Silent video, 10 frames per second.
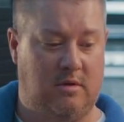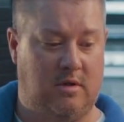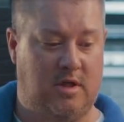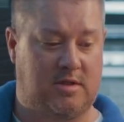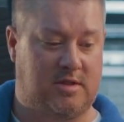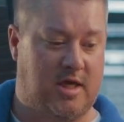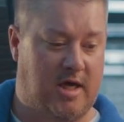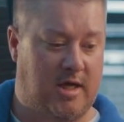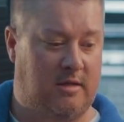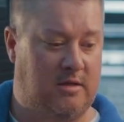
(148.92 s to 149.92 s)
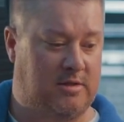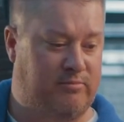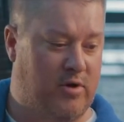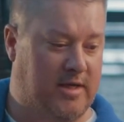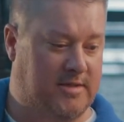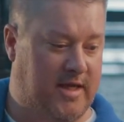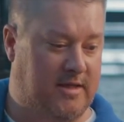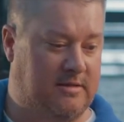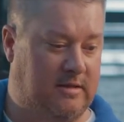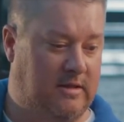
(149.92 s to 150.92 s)
this uh, this
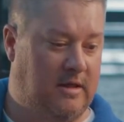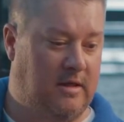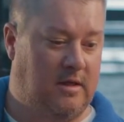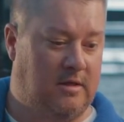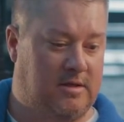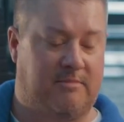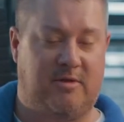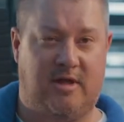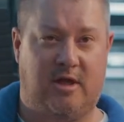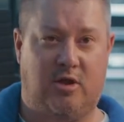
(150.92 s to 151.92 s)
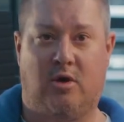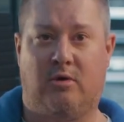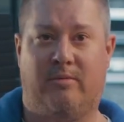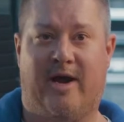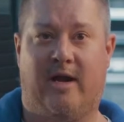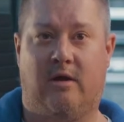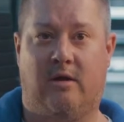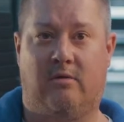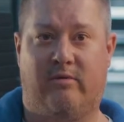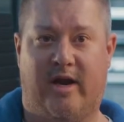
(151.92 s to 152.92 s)
process, something that you learned about at
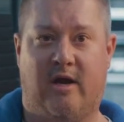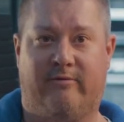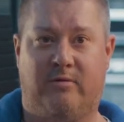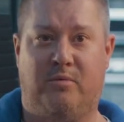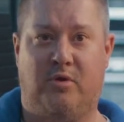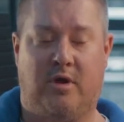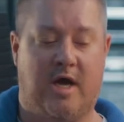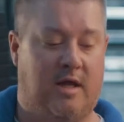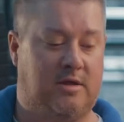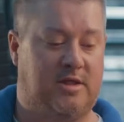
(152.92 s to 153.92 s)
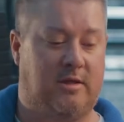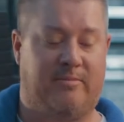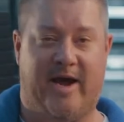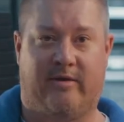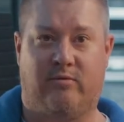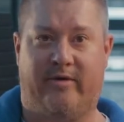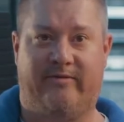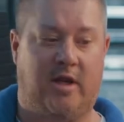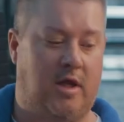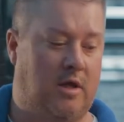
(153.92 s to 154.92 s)
Randolph Community College in the pathway
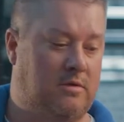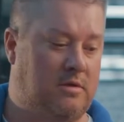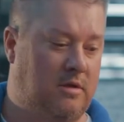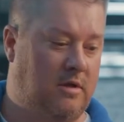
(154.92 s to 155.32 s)
videos.